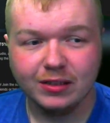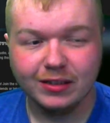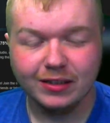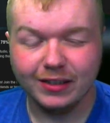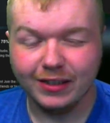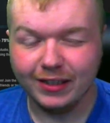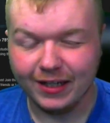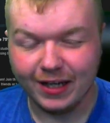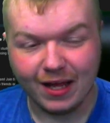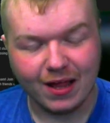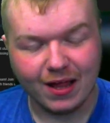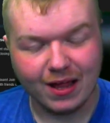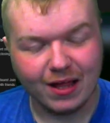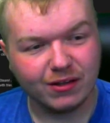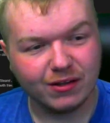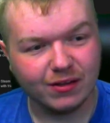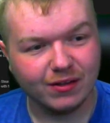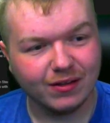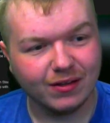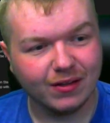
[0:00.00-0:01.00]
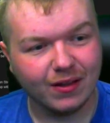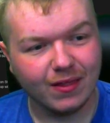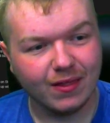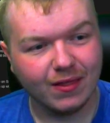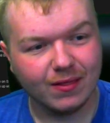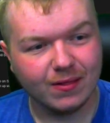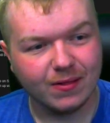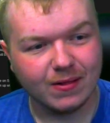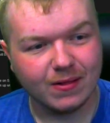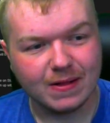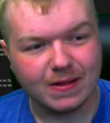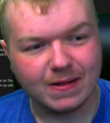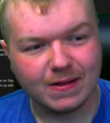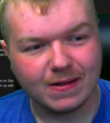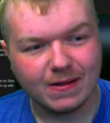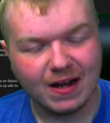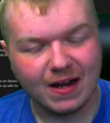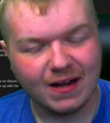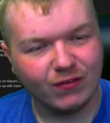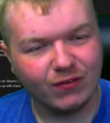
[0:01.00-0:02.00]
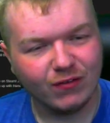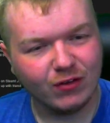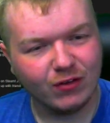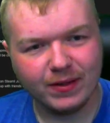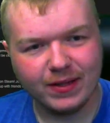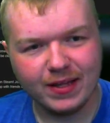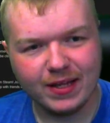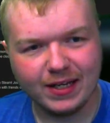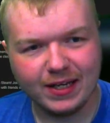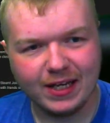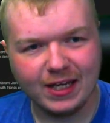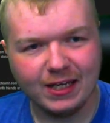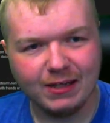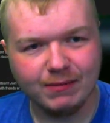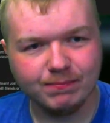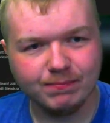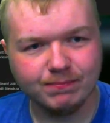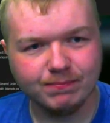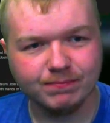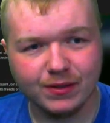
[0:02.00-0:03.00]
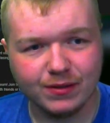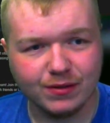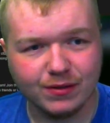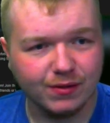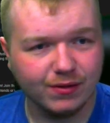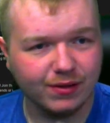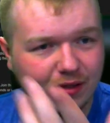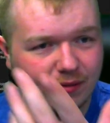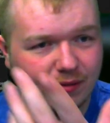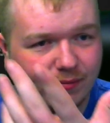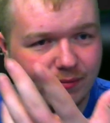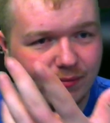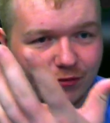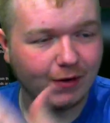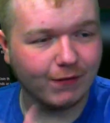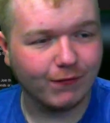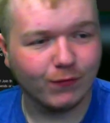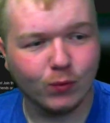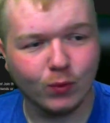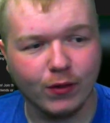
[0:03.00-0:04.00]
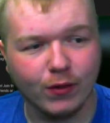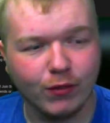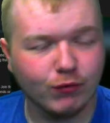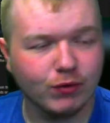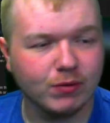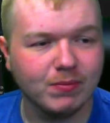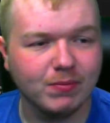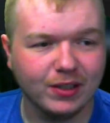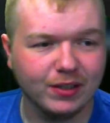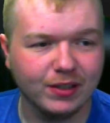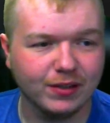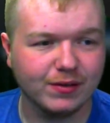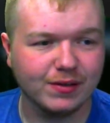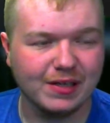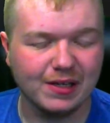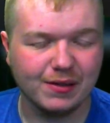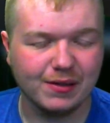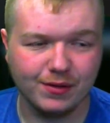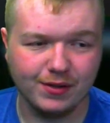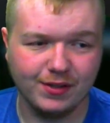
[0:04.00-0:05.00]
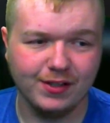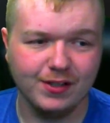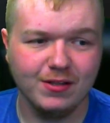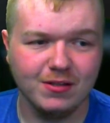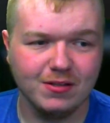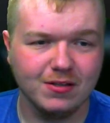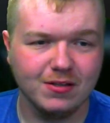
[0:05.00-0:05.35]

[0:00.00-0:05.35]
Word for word: yeah, I've only played that game, as you see, for about 43 minutes, and that's it.